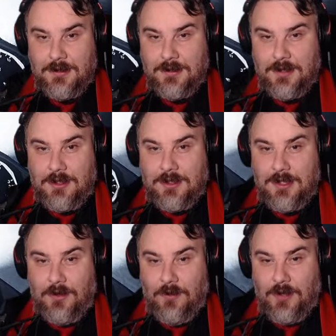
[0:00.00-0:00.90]

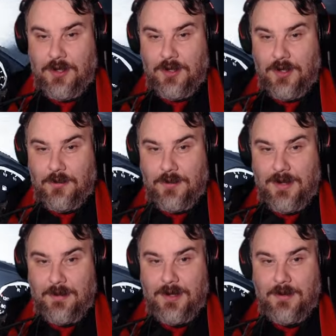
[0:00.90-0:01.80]
until you know the
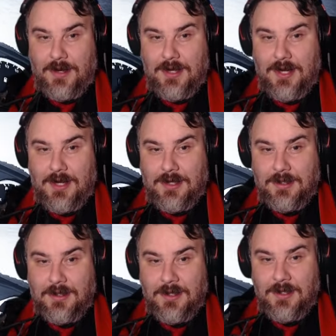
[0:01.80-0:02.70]
map like the back of your hand.
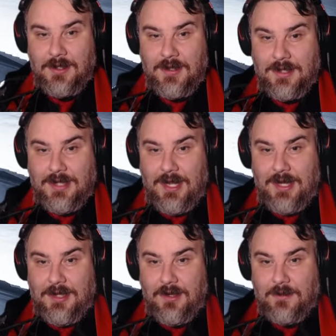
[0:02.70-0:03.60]
There's a
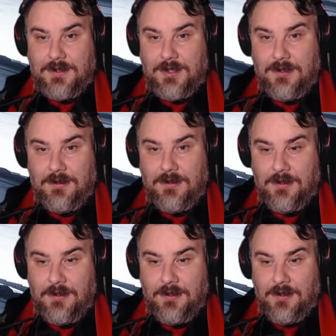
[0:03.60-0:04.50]
helicopter.
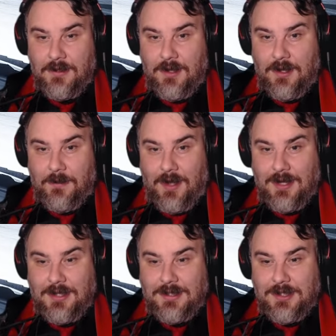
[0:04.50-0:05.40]
I
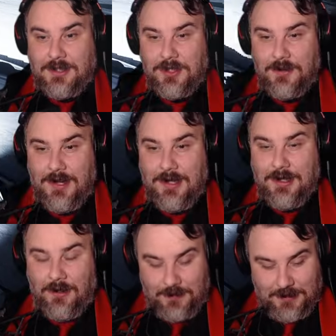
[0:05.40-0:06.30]
can teach you
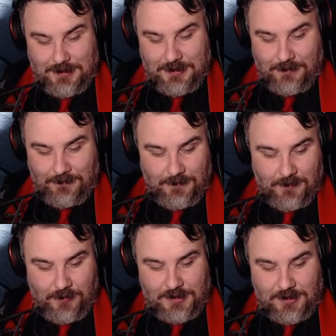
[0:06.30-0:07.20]
helicopter stuff.
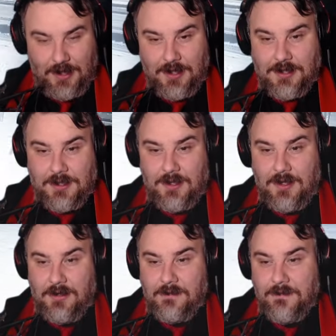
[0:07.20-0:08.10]
Press I to turn it off.